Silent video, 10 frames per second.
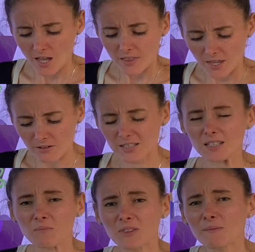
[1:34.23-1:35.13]
There is
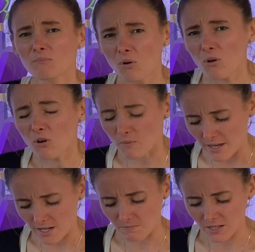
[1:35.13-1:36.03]
something more we
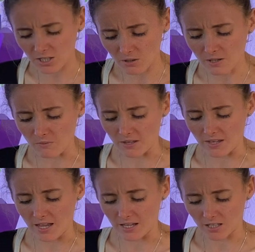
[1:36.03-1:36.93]
could be doing with
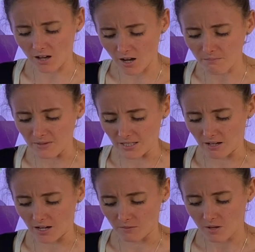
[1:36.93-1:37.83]
it in calm me
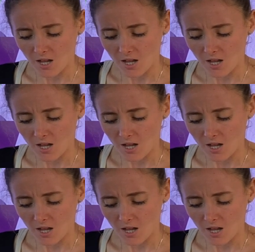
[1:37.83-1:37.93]
time,